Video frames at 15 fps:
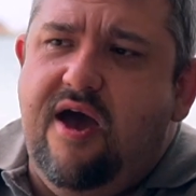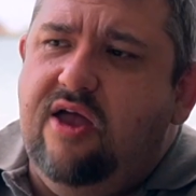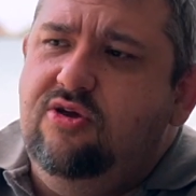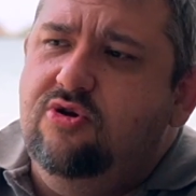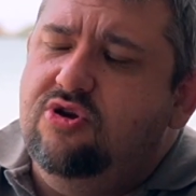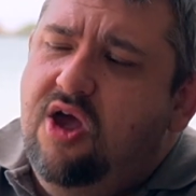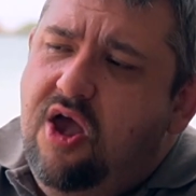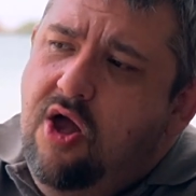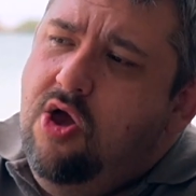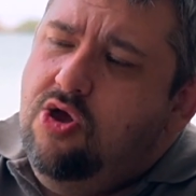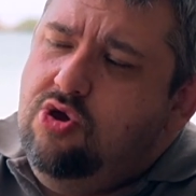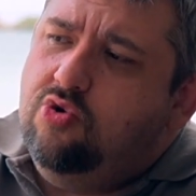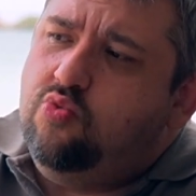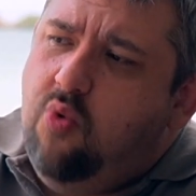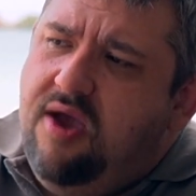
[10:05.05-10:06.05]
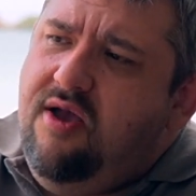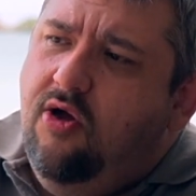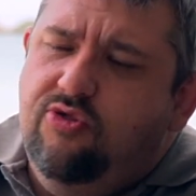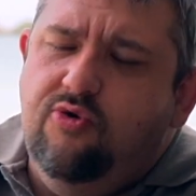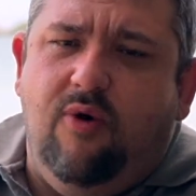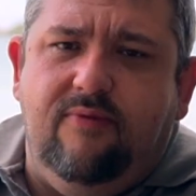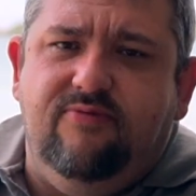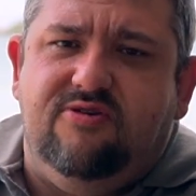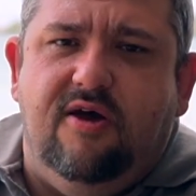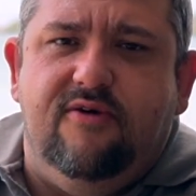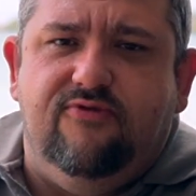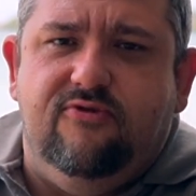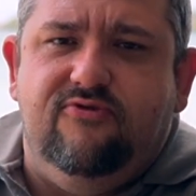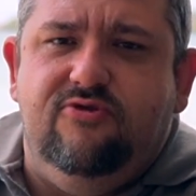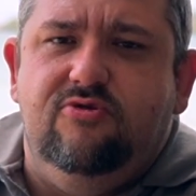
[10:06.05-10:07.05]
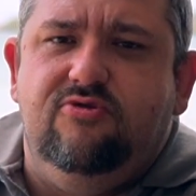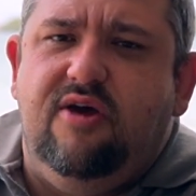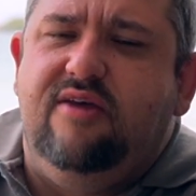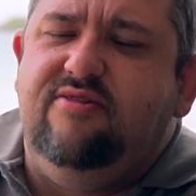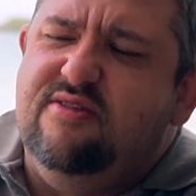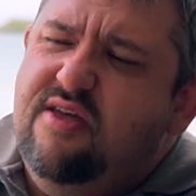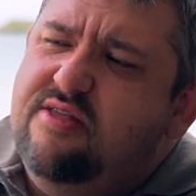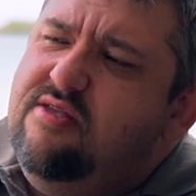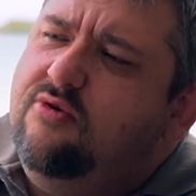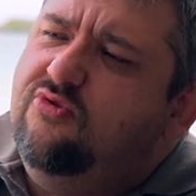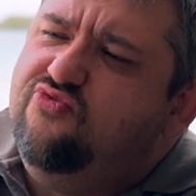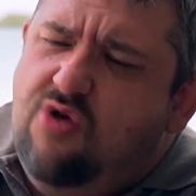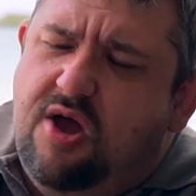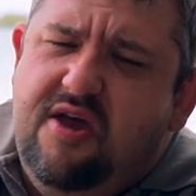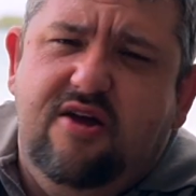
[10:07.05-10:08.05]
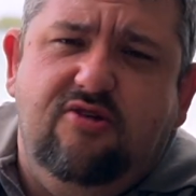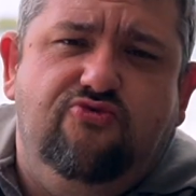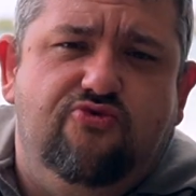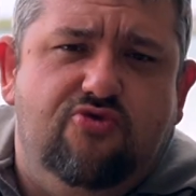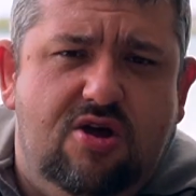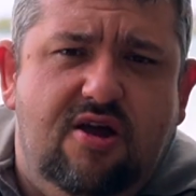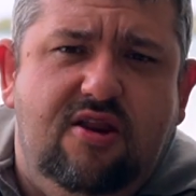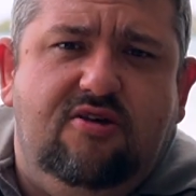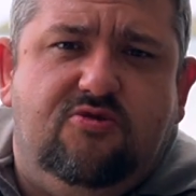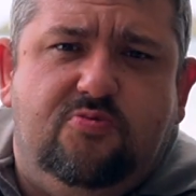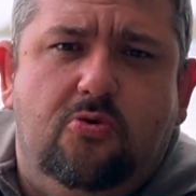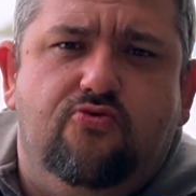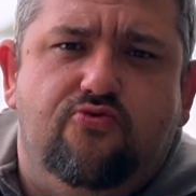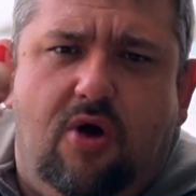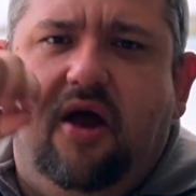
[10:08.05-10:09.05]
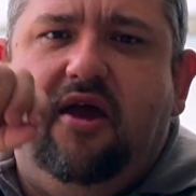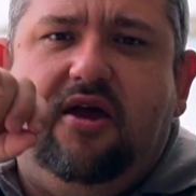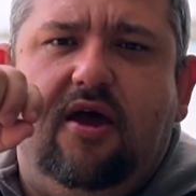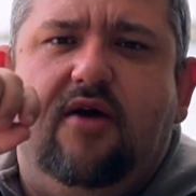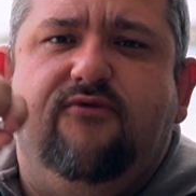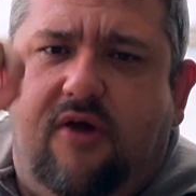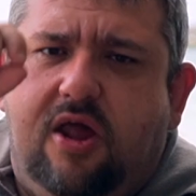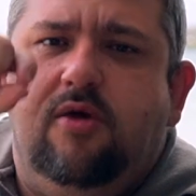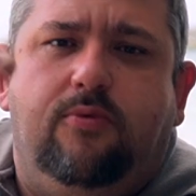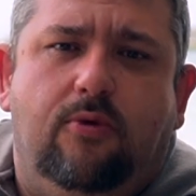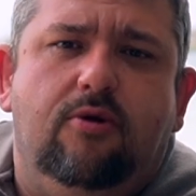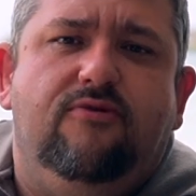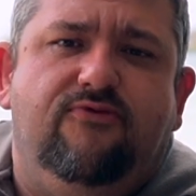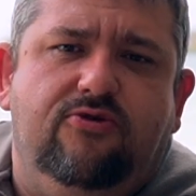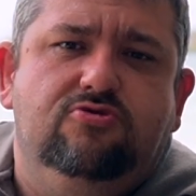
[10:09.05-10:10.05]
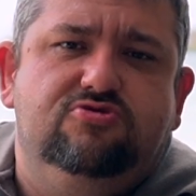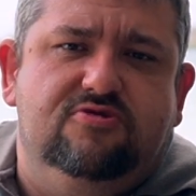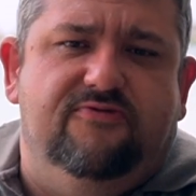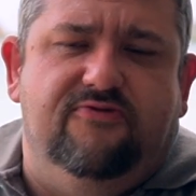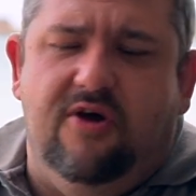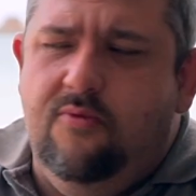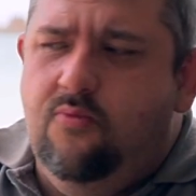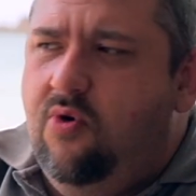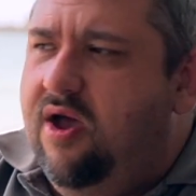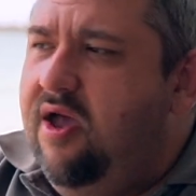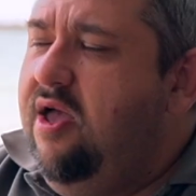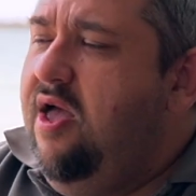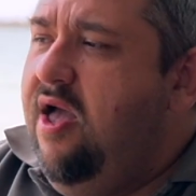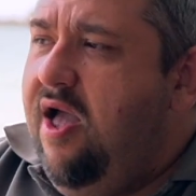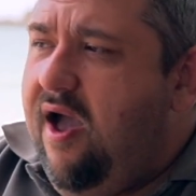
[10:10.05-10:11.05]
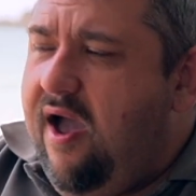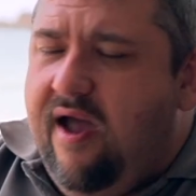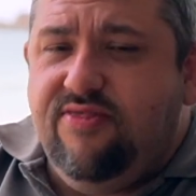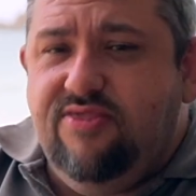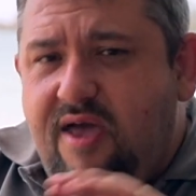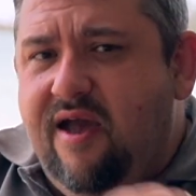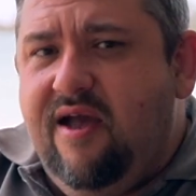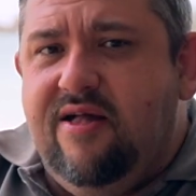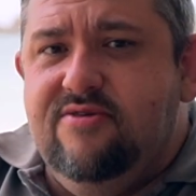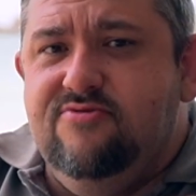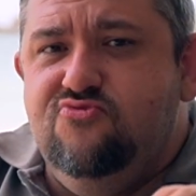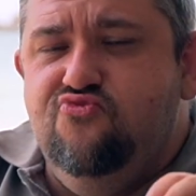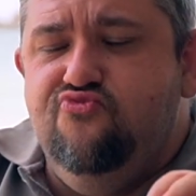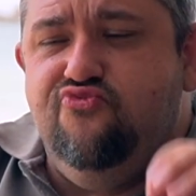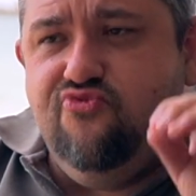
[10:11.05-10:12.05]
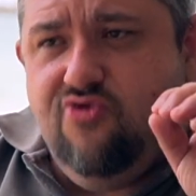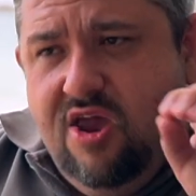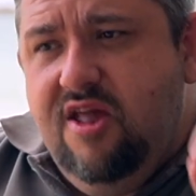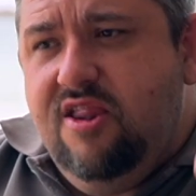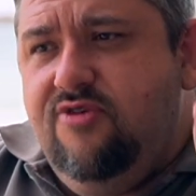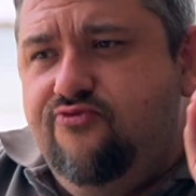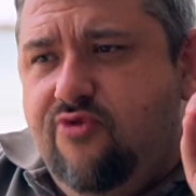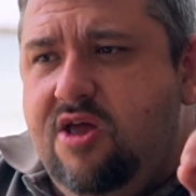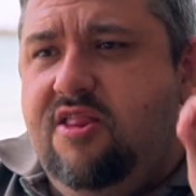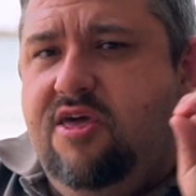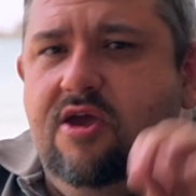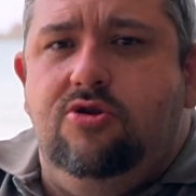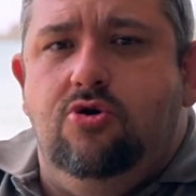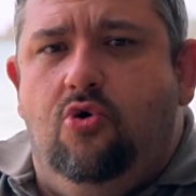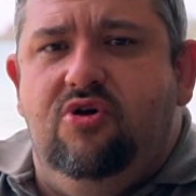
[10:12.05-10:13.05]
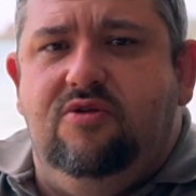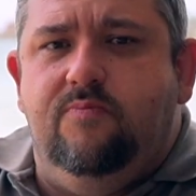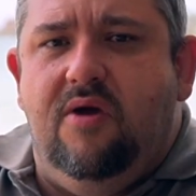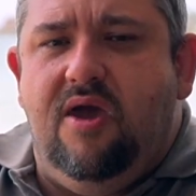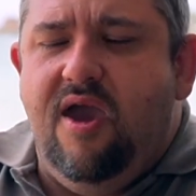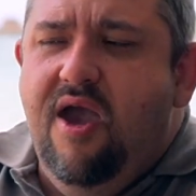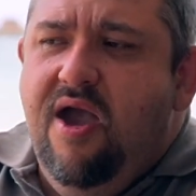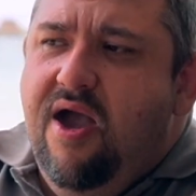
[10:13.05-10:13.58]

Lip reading: And you'd wait on the website for a few days, and then they would write in really small writing, available in the future firmware. And that really, really annoyed me.